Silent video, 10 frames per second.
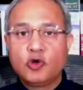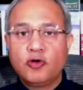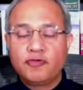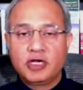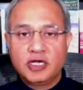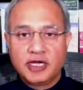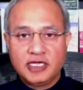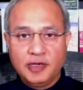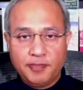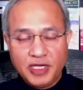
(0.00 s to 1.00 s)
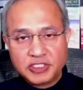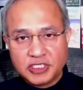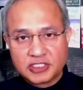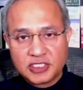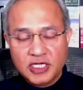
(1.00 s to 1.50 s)
COVID-19
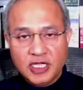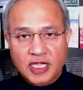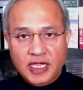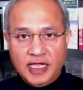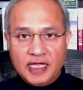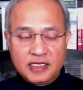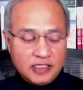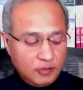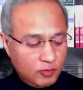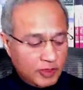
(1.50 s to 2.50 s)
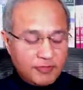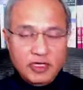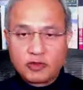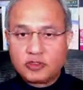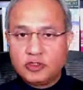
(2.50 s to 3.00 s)
patients. And what we are
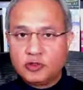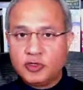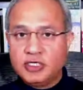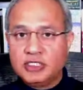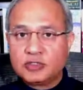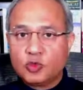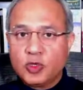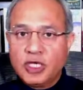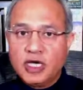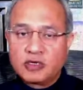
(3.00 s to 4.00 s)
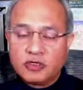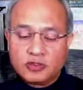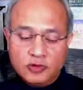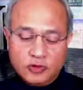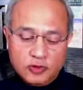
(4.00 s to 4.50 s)
going to do is we are going
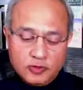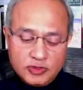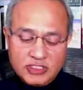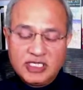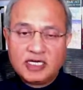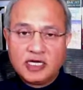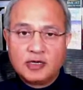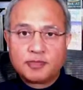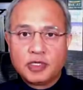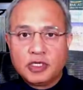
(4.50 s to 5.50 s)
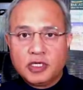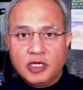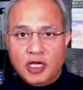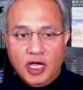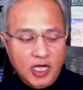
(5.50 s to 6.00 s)
to set up
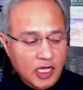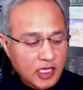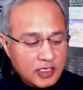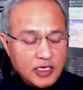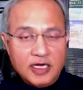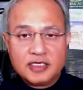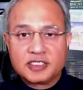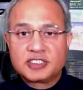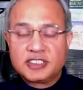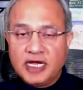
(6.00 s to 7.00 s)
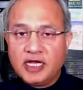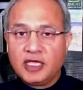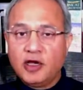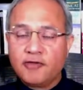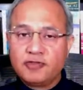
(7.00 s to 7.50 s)
our understanding
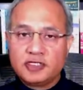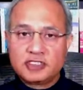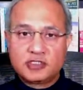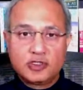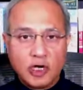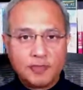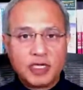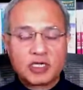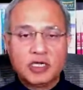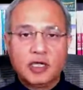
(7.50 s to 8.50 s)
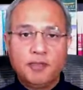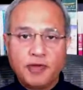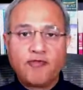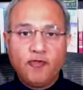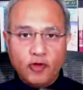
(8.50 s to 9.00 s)
of this topic
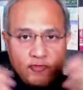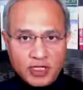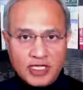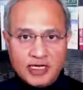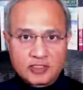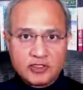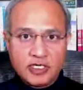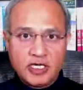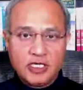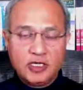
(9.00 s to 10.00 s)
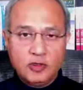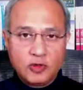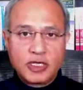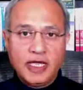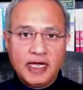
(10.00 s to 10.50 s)
before we can actually
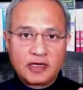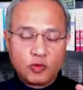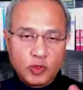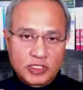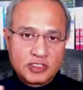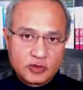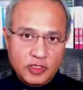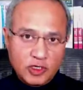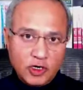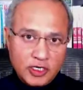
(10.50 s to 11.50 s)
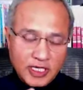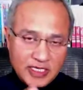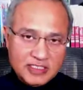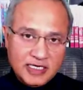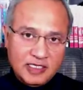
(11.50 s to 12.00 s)
look at what is going on
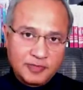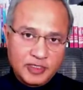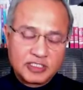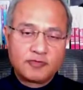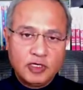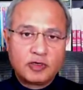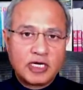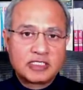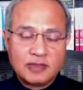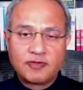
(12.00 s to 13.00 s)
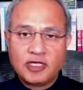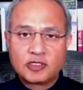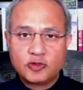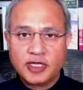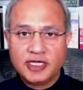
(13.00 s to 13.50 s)
inside the patient. We'll look at some of that
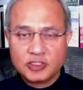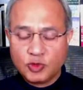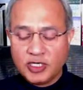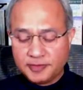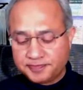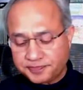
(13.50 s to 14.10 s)
today as well.